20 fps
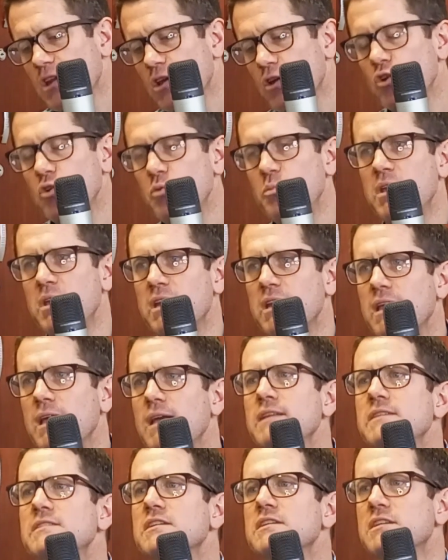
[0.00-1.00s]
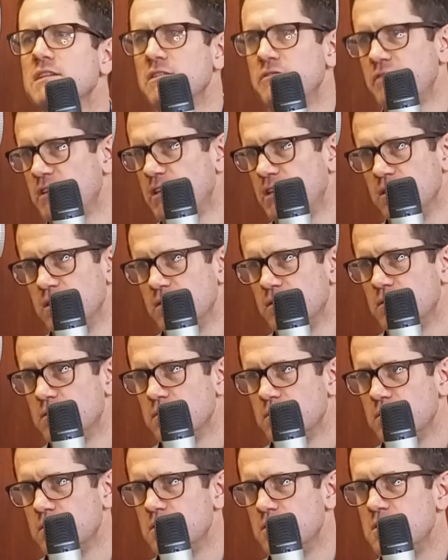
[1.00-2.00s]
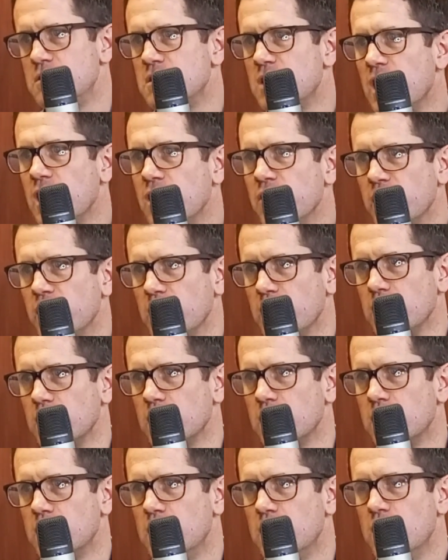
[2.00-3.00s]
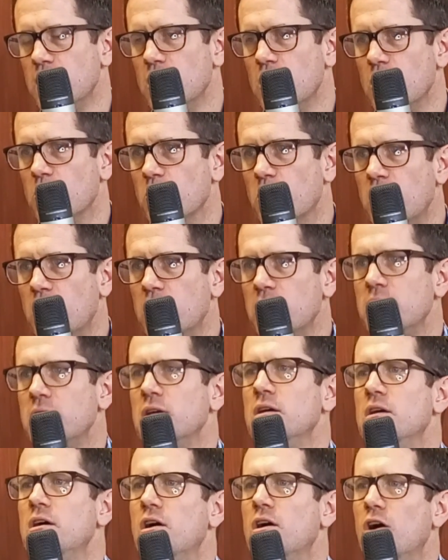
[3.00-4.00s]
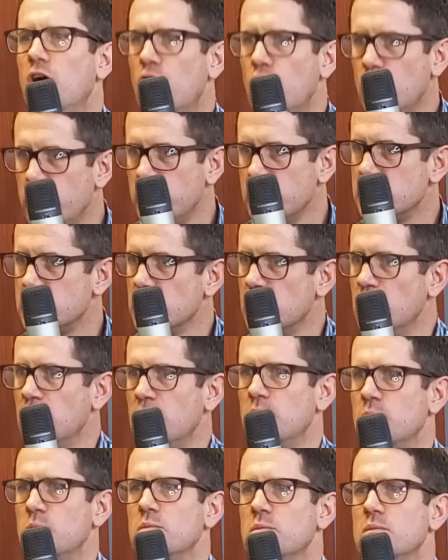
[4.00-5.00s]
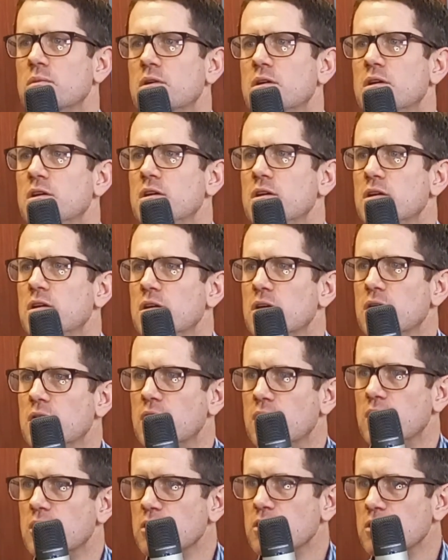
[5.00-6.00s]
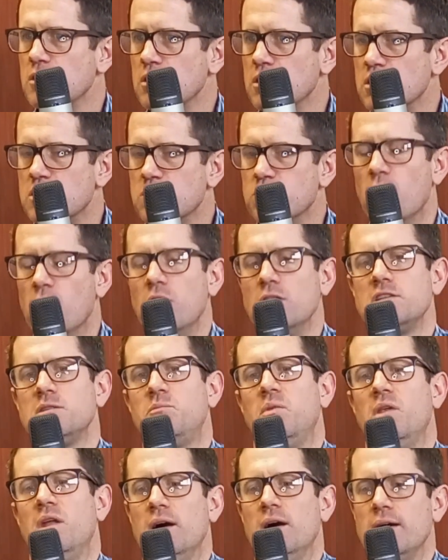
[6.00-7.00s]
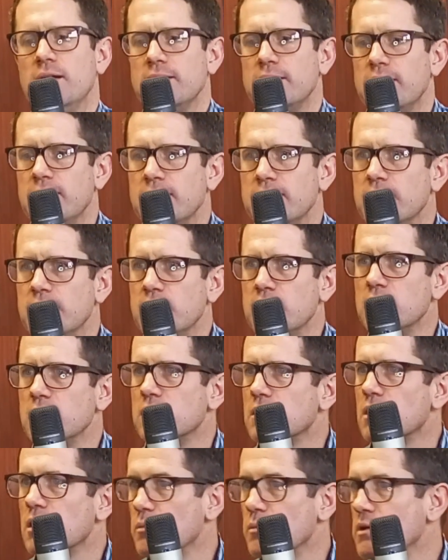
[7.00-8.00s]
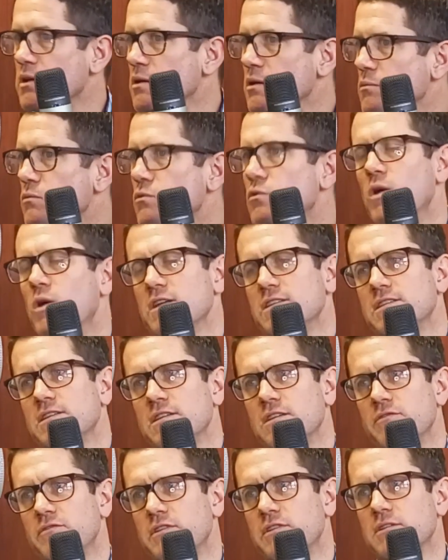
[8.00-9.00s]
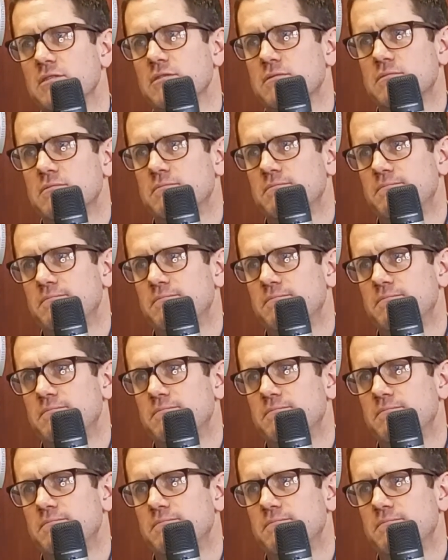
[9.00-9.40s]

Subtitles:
could be an insignificant saving, but over time, it's multiplied and then it can become quite significant.